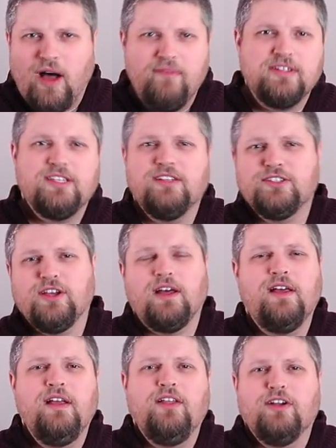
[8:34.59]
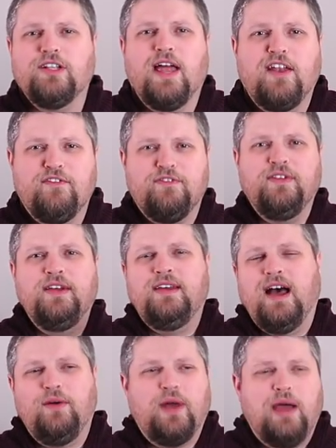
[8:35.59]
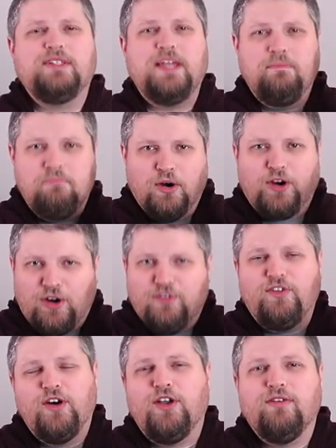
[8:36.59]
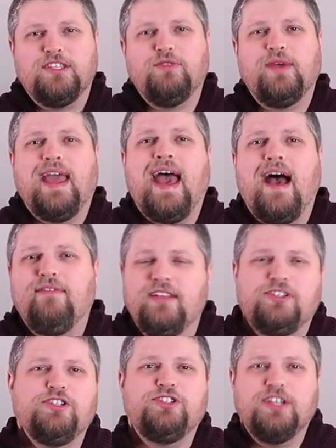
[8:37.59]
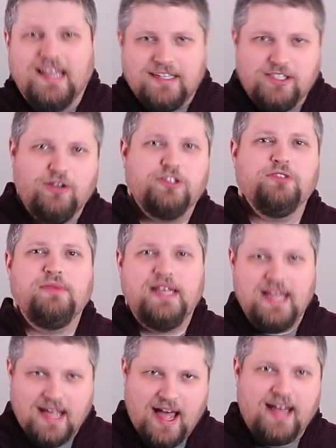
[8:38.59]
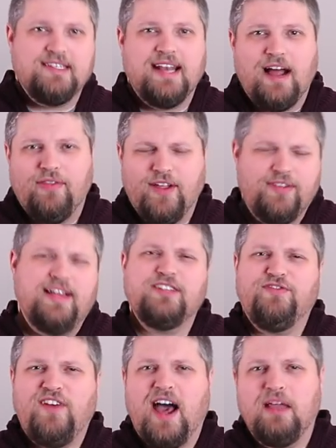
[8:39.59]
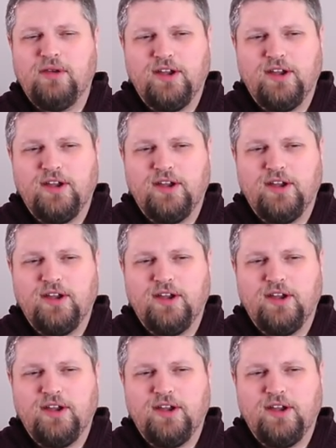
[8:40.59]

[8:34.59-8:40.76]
Obviously there's a, there's a lot of what I would say burner photos that we have that's just to get social media content out there and that's fine.